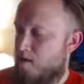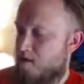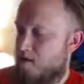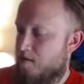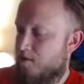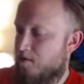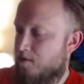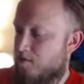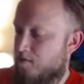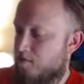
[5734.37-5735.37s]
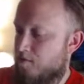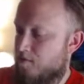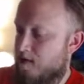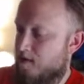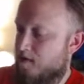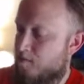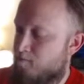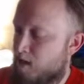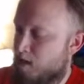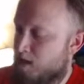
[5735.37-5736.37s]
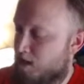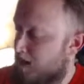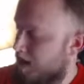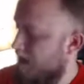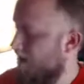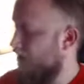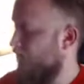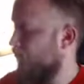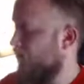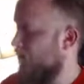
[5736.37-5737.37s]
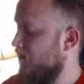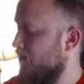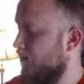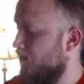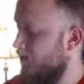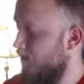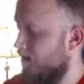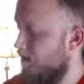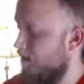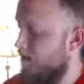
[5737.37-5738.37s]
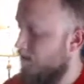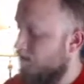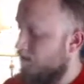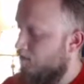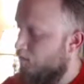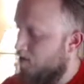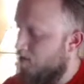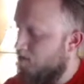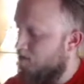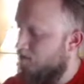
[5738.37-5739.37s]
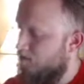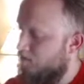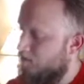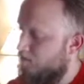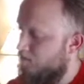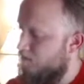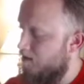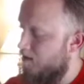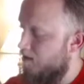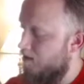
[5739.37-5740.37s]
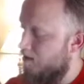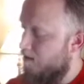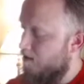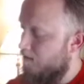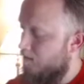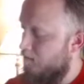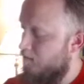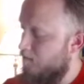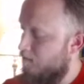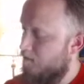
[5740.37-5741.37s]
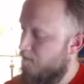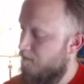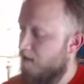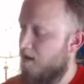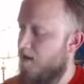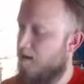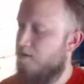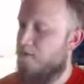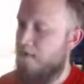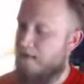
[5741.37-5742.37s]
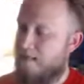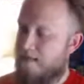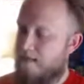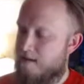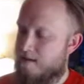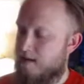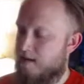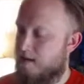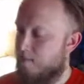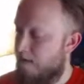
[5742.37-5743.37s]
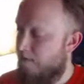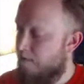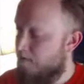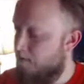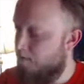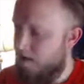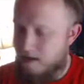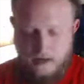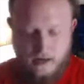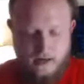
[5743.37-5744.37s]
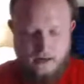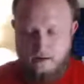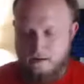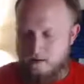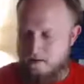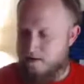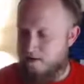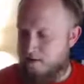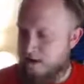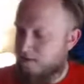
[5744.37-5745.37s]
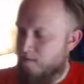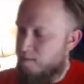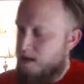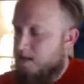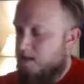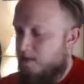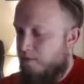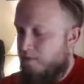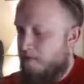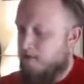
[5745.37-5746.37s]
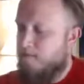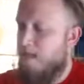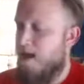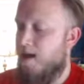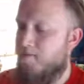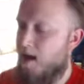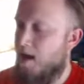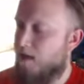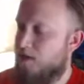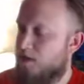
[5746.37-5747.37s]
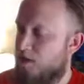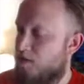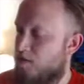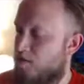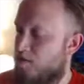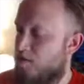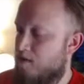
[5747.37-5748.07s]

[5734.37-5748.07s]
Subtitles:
I think we'll do Miss Martian again. Put these cards aside to get 1, 2, 3, 4, 5. And then I think we have everything we need. Just have to beat first Mad Mod. So